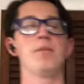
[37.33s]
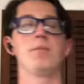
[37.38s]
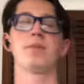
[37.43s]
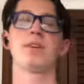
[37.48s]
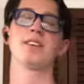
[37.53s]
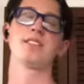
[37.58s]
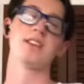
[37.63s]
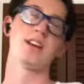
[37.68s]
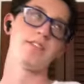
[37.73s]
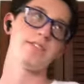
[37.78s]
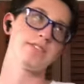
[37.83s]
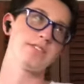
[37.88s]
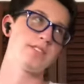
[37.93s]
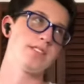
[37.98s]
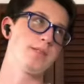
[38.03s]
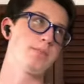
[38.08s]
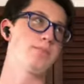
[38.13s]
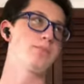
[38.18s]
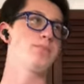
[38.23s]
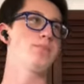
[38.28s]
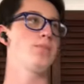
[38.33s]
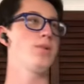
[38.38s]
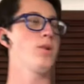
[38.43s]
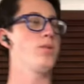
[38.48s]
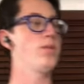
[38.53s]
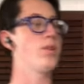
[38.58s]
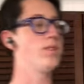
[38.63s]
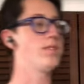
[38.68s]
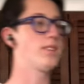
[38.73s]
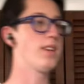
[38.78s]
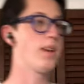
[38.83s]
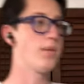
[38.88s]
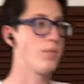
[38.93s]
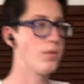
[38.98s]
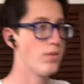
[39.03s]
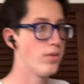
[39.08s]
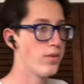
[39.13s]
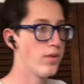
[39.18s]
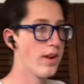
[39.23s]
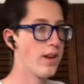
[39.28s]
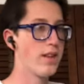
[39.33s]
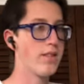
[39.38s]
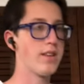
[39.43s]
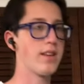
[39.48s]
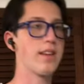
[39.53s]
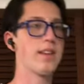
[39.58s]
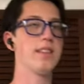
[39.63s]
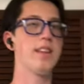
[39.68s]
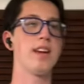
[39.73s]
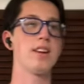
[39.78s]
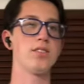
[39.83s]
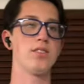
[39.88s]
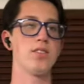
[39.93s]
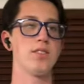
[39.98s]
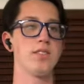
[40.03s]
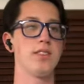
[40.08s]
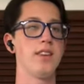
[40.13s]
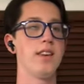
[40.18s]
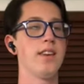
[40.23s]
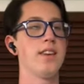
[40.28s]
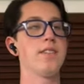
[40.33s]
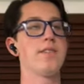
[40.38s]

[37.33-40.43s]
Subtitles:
Because obviously, protons can't move around like electrons can.